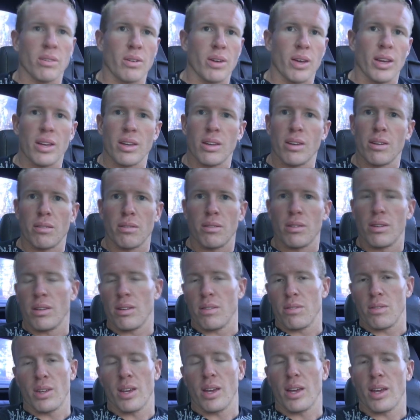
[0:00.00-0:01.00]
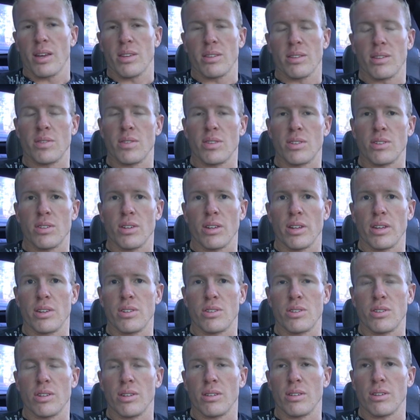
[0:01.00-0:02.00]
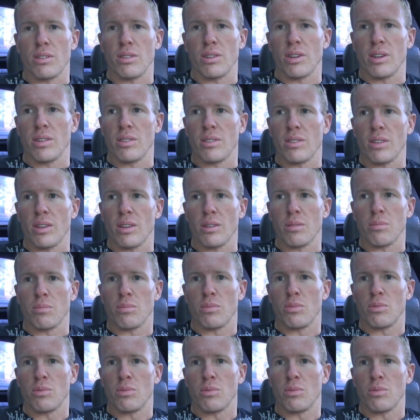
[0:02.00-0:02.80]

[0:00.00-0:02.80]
are any of you guys even still interested in the Trans Am?